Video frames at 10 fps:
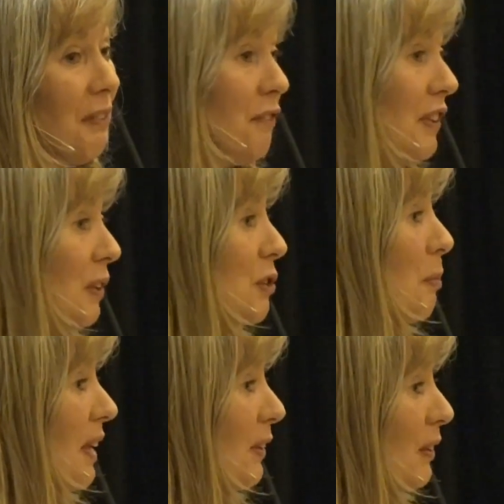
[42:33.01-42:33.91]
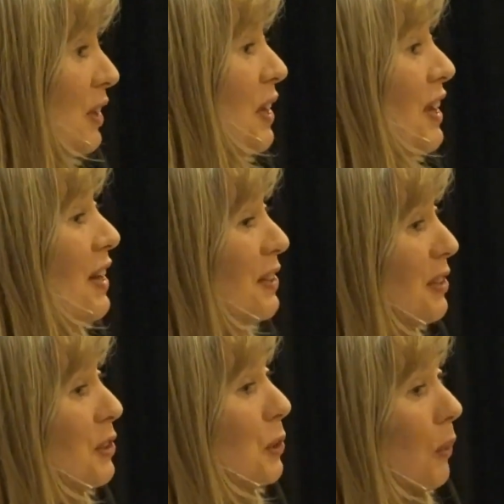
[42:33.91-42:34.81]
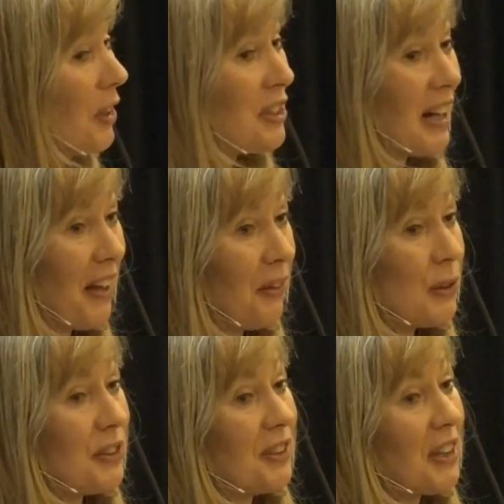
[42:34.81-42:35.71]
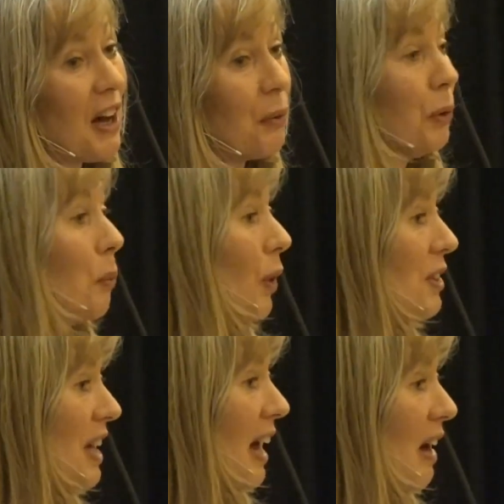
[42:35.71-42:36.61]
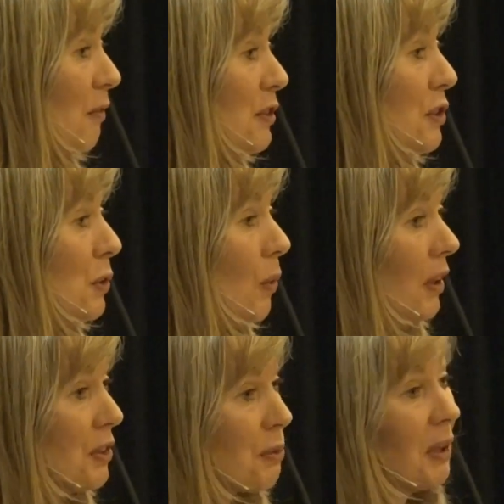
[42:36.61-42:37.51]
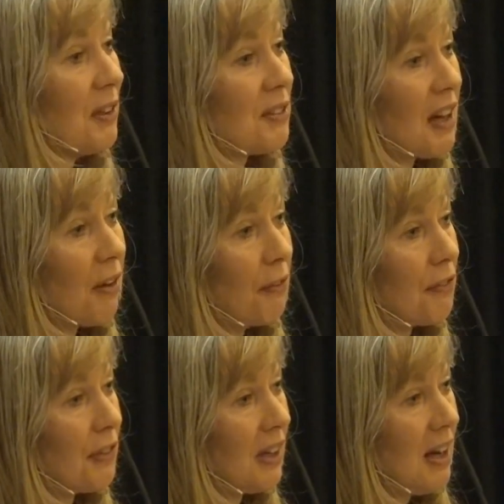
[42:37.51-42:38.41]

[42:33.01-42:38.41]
It feels better to do unto others as I would want to have to do unto myself.